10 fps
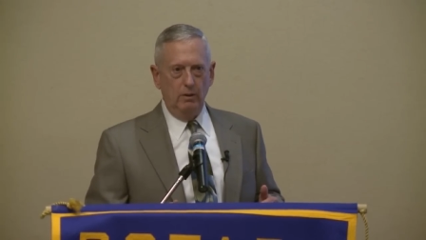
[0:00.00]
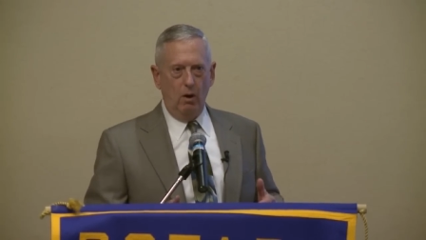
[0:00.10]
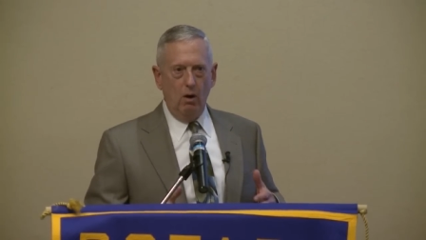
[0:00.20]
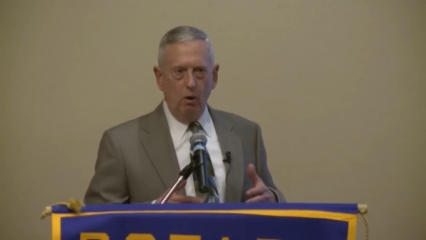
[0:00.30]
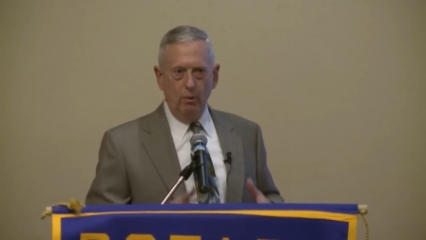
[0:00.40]

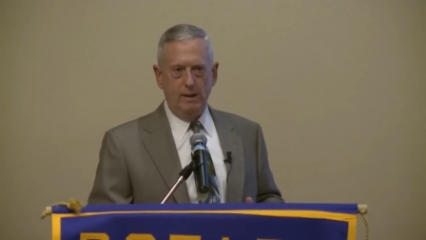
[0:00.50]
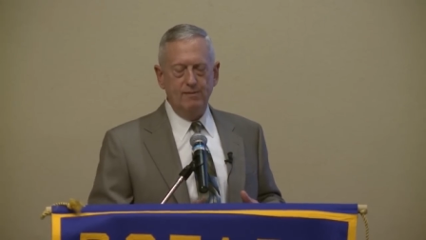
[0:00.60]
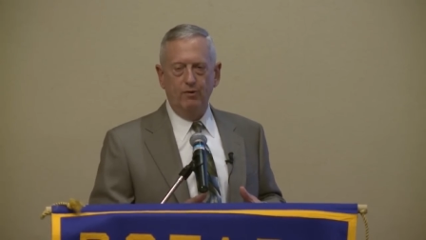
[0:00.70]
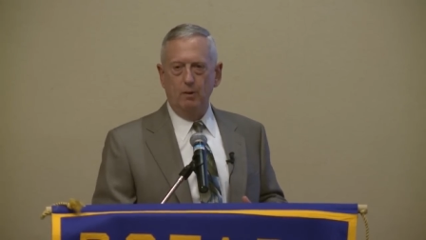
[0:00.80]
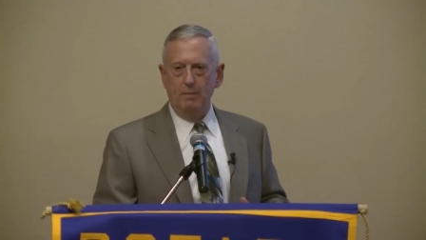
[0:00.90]
Always,
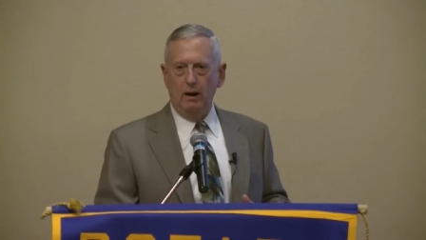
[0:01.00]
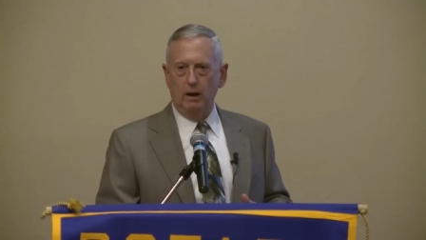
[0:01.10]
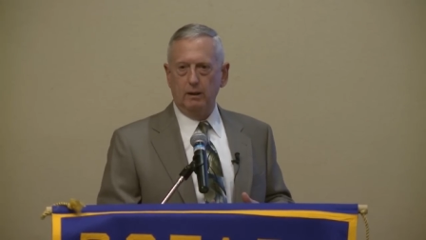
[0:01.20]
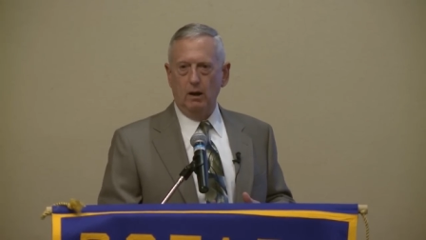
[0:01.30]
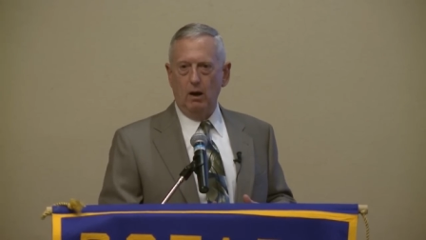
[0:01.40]
for
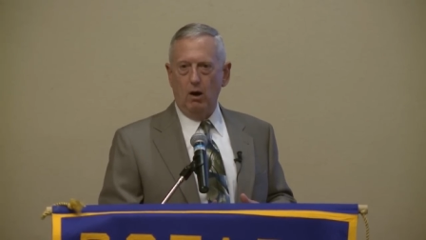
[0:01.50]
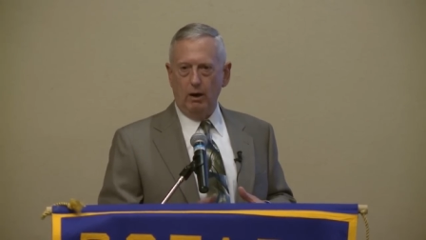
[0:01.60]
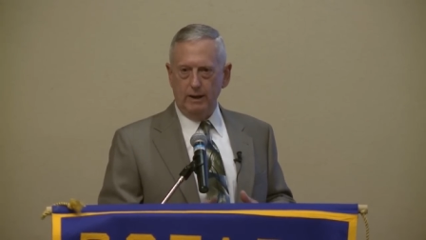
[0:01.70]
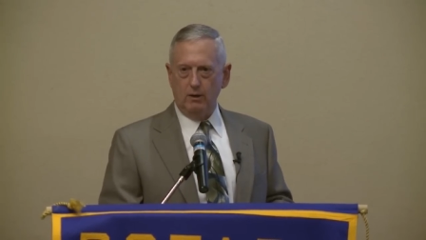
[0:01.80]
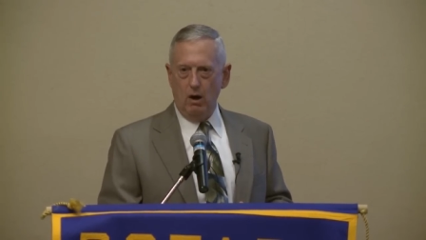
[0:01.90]
America,
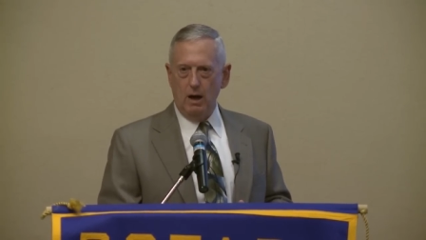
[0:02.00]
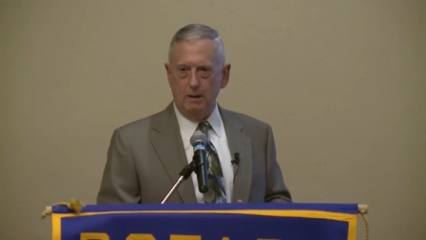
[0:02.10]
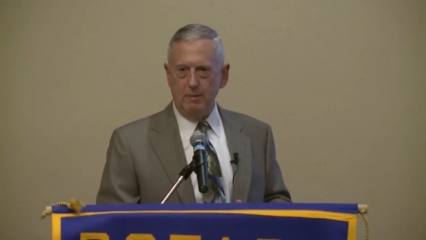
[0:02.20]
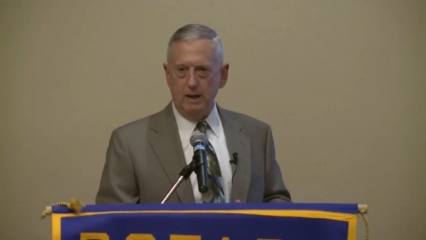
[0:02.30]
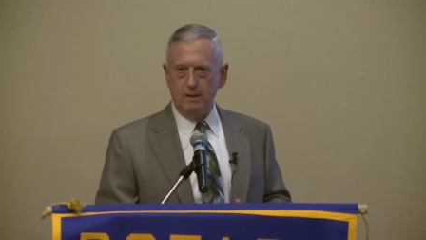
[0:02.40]
our
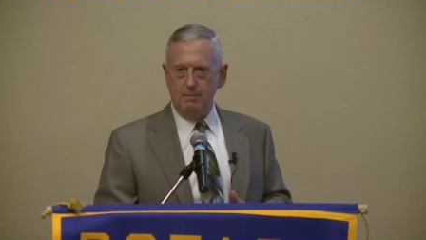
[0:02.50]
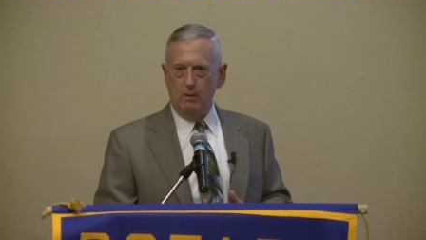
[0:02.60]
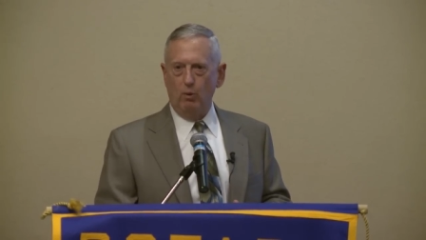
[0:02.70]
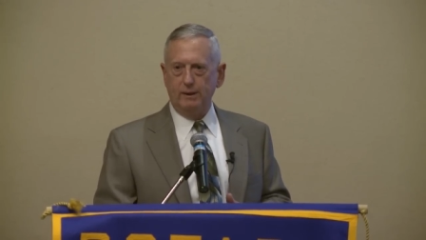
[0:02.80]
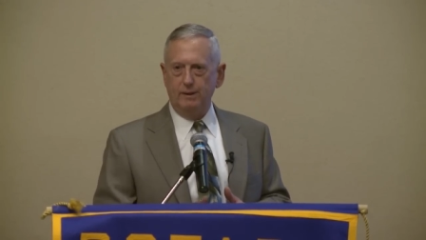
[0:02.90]
economy has
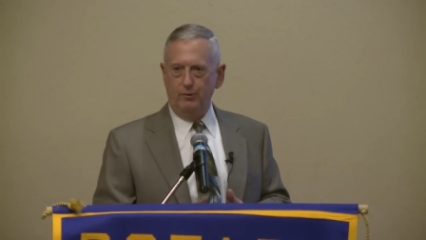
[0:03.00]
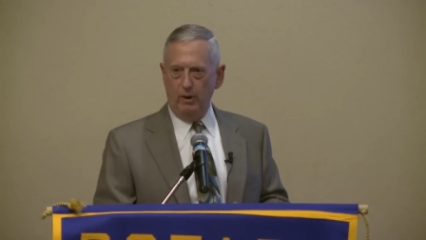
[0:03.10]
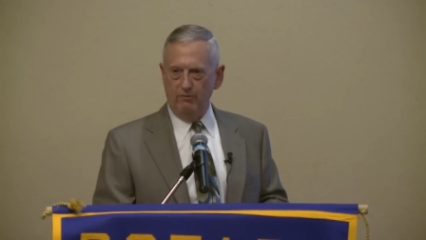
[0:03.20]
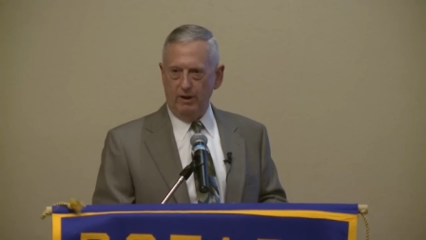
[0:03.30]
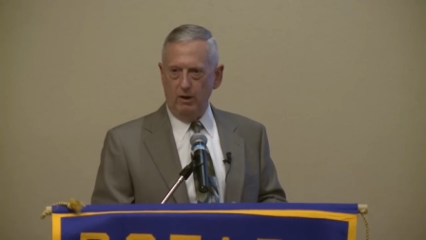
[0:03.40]
been what's
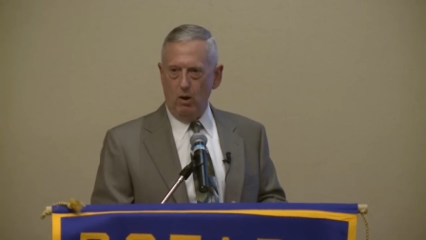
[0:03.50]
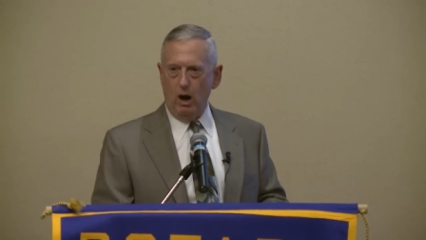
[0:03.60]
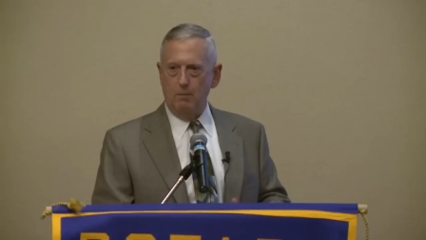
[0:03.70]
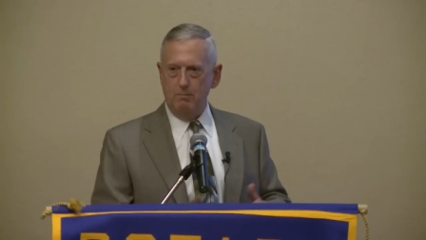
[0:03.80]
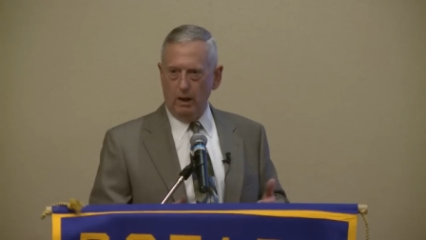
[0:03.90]
driven
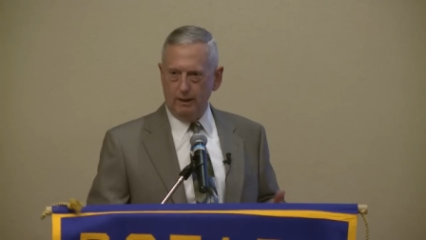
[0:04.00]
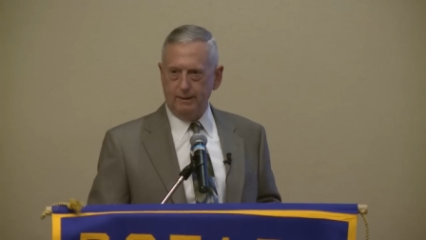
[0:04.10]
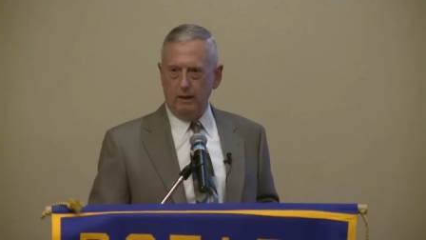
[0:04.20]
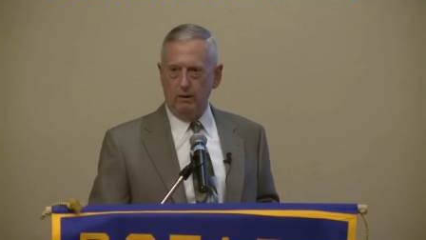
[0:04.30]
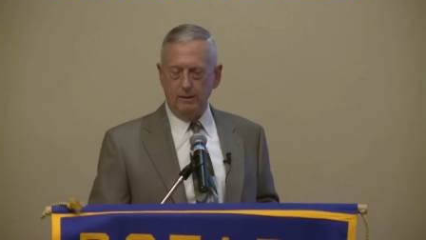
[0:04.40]
our
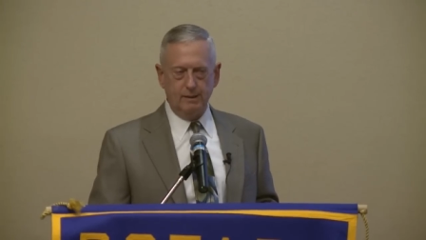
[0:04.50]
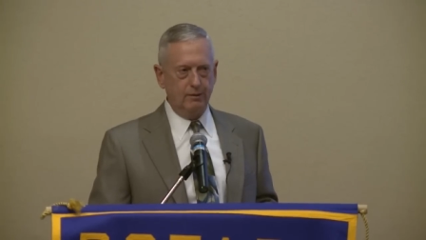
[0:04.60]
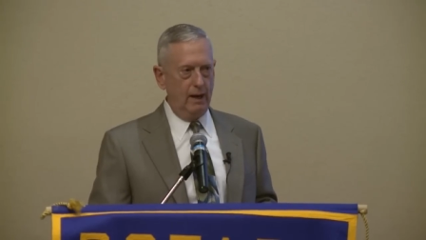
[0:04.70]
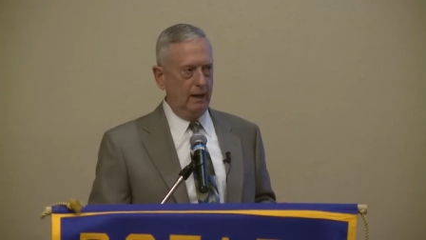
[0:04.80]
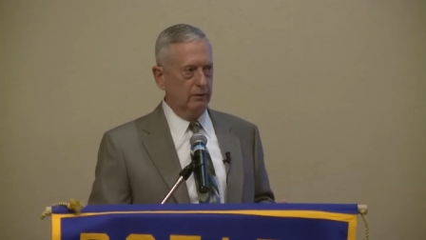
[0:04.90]
military
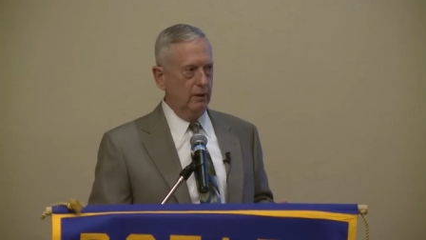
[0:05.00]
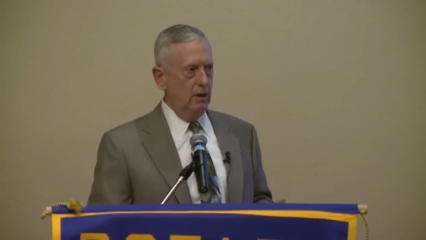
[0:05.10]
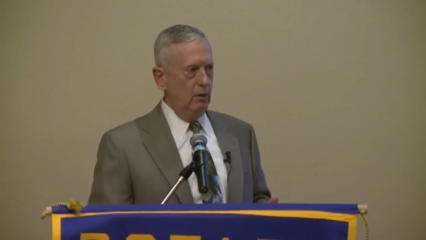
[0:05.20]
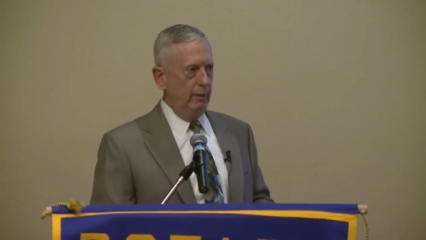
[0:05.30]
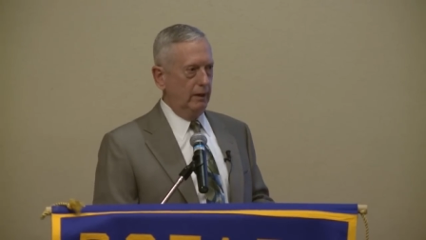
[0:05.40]
strength.
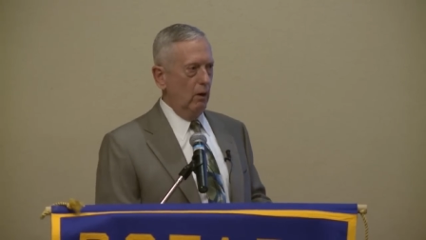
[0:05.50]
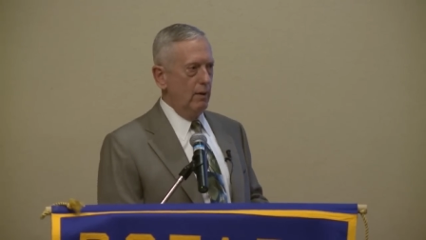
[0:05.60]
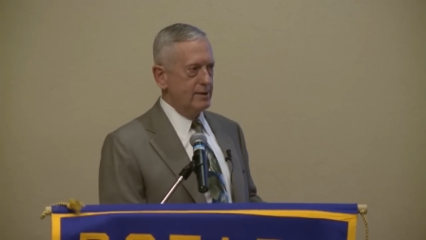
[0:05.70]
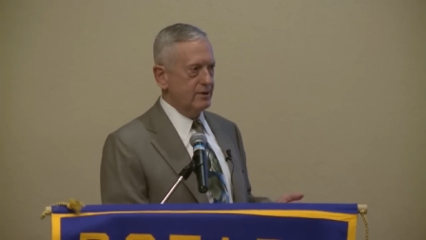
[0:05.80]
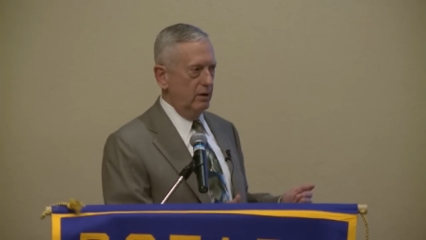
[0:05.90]
We could
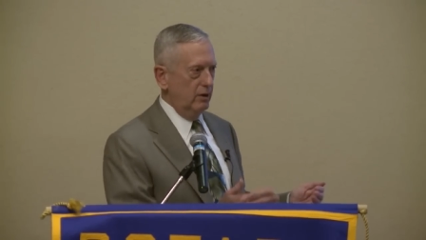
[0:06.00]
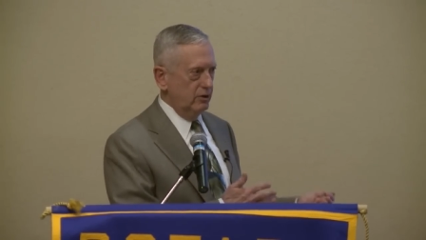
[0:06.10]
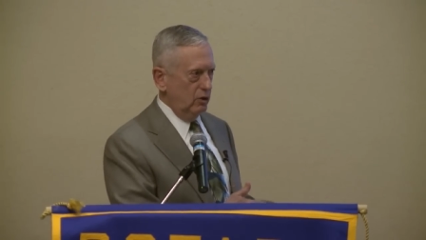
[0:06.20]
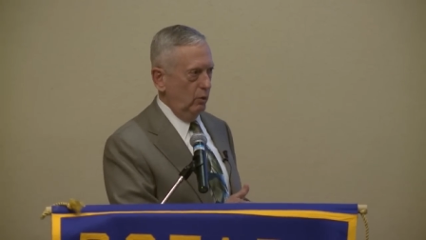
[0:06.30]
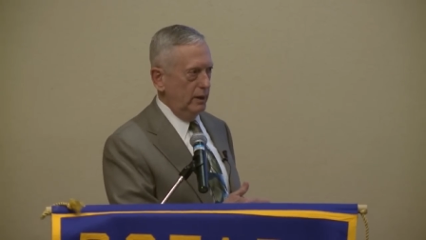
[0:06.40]
always turn
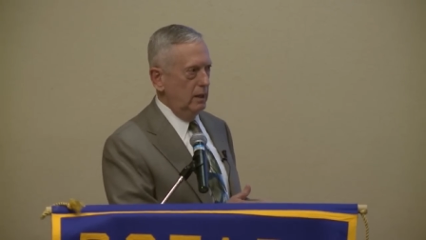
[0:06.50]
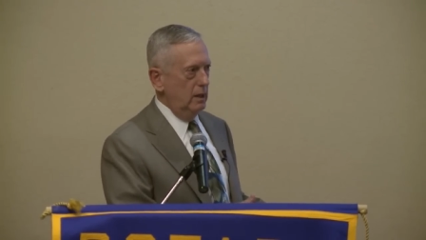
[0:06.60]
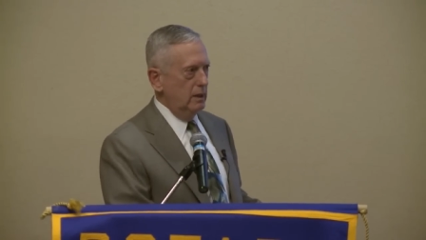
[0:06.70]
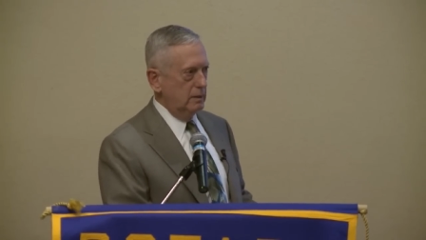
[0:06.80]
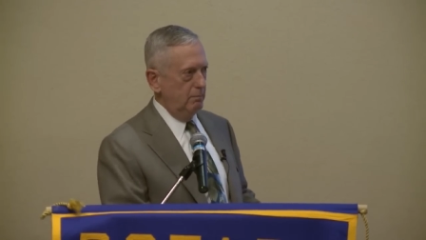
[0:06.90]
to it
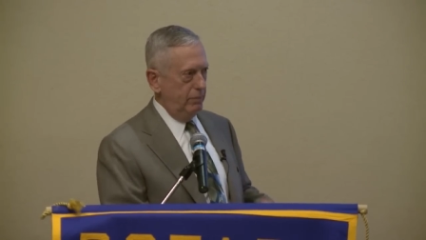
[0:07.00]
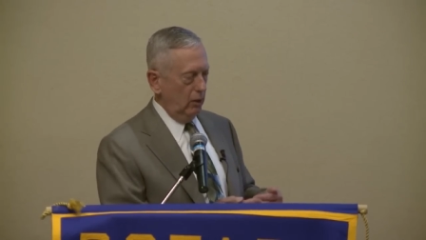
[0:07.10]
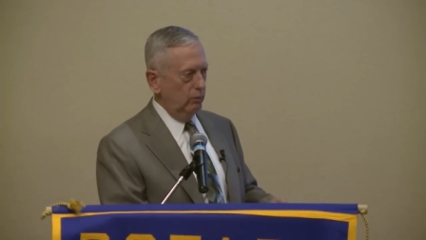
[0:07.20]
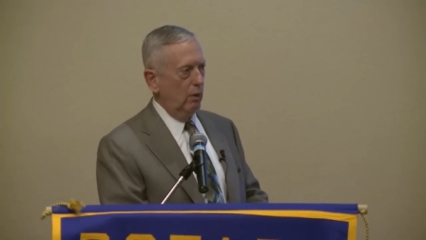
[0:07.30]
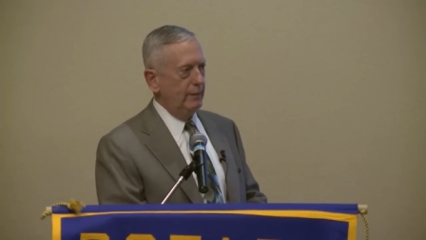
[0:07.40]
to
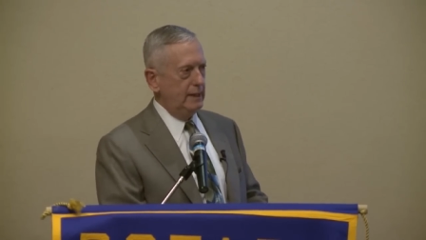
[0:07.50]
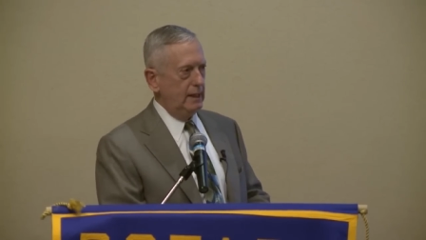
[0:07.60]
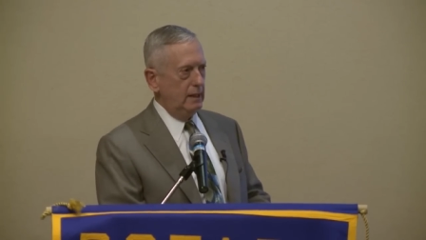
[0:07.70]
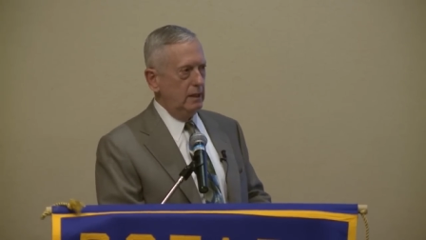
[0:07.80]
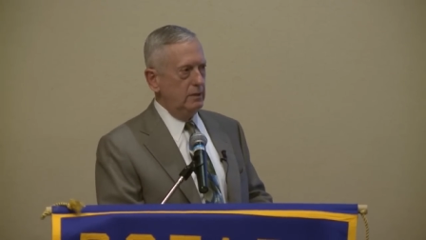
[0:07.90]
build what we
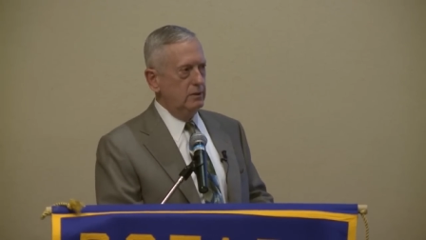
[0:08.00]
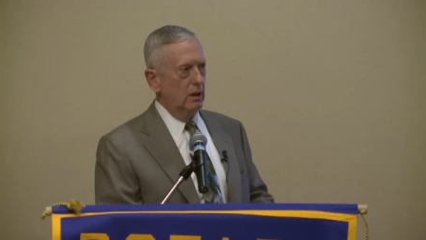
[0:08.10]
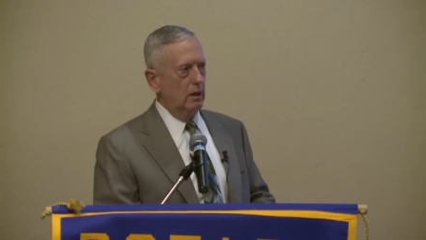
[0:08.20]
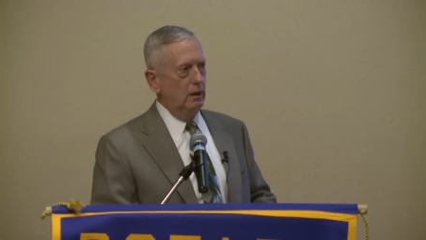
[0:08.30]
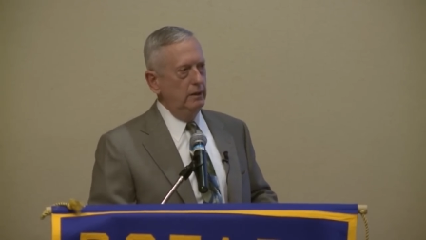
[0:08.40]
needed,
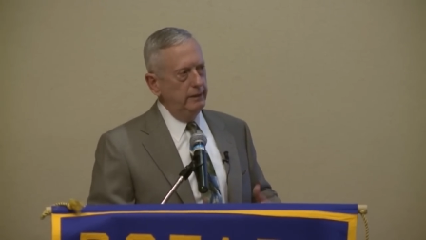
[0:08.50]
to,